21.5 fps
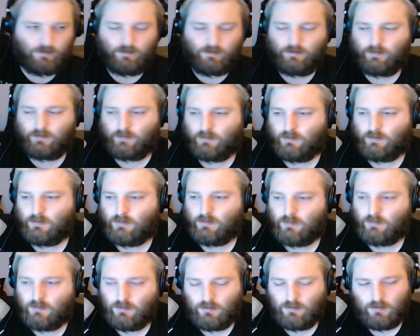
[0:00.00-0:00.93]

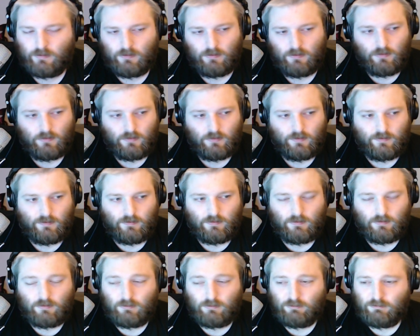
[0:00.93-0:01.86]

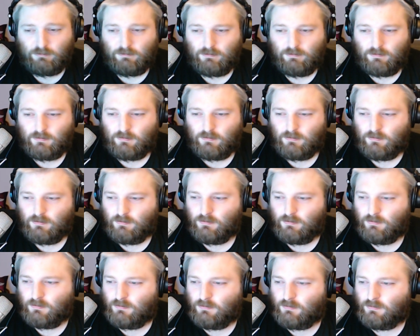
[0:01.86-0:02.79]

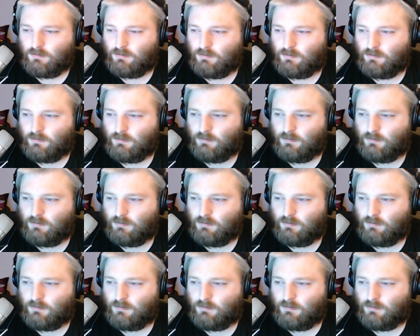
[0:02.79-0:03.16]
(silence)